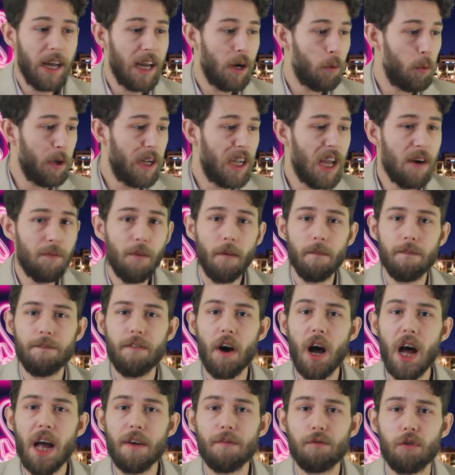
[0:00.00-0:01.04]
We give him
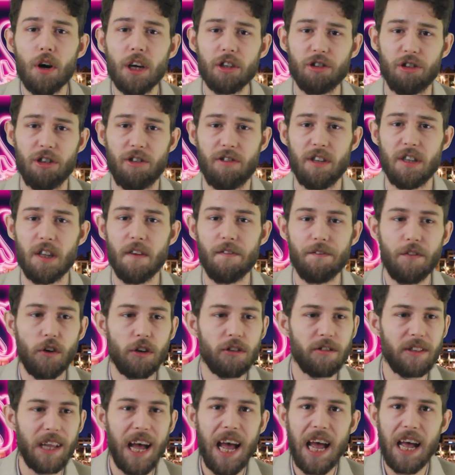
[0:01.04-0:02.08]
5 rushes in the
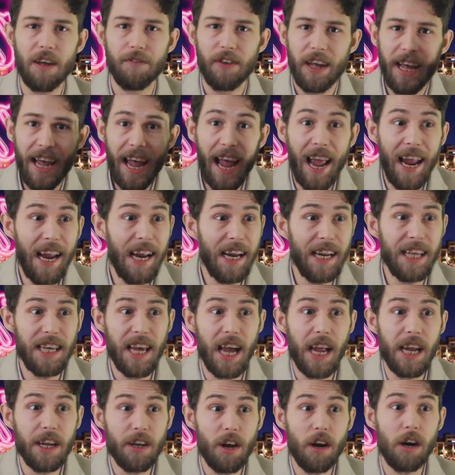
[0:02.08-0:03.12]
first half,
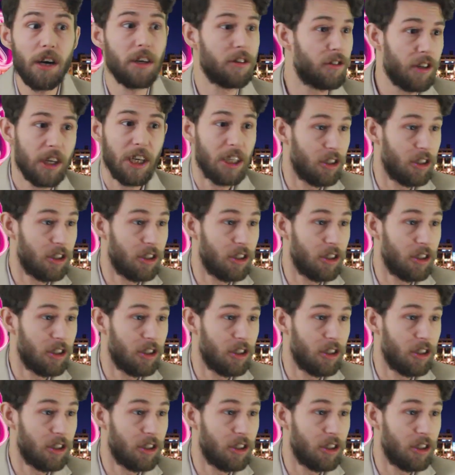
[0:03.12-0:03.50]
88 yards.